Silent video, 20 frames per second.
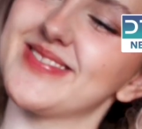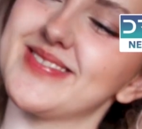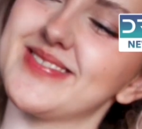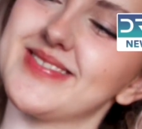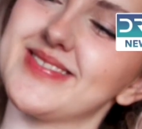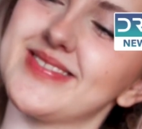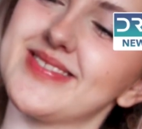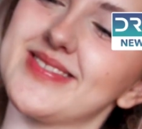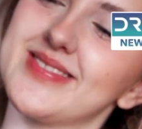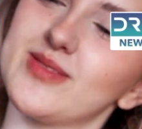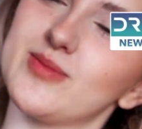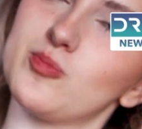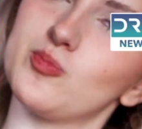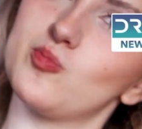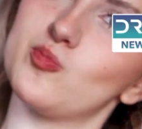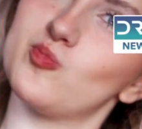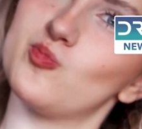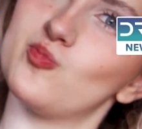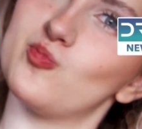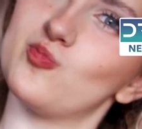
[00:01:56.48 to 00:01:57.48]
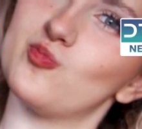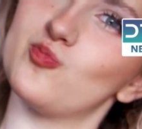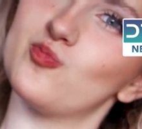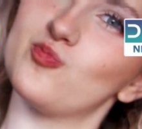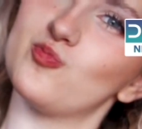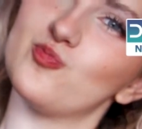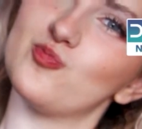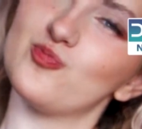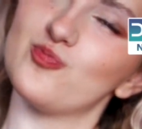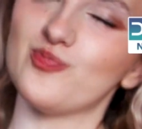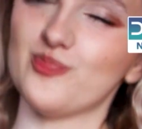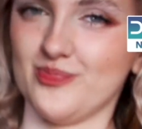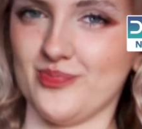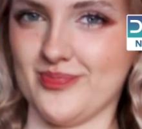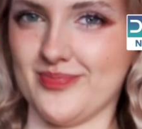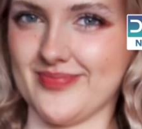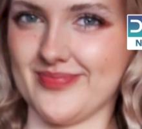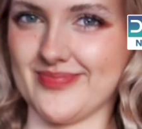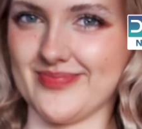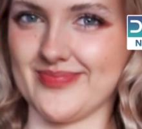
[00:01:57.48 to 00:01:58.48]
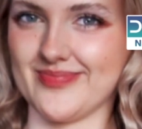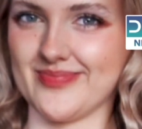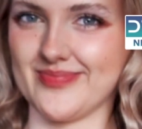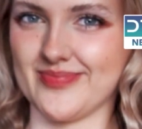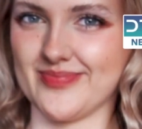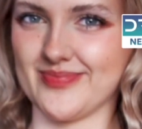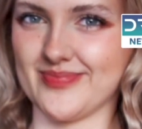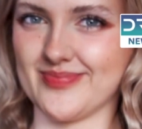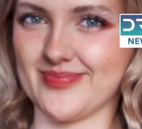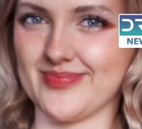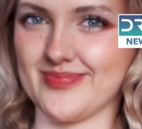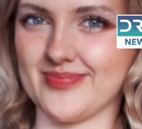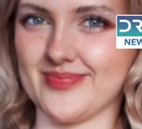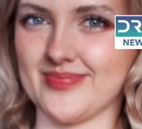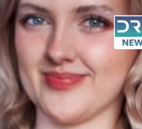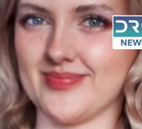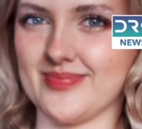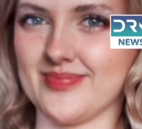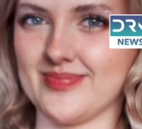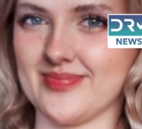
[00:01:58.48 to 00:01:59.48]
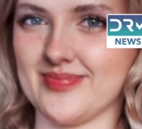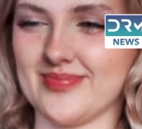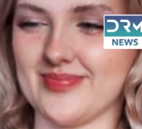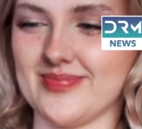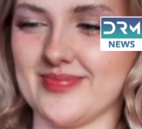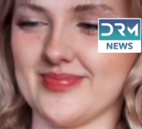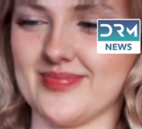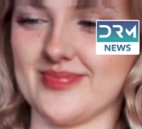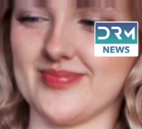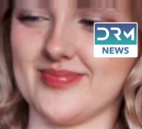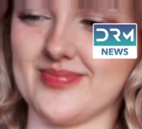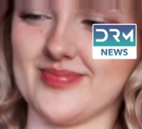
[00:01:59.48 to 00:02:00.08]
No one is speaking in this clip.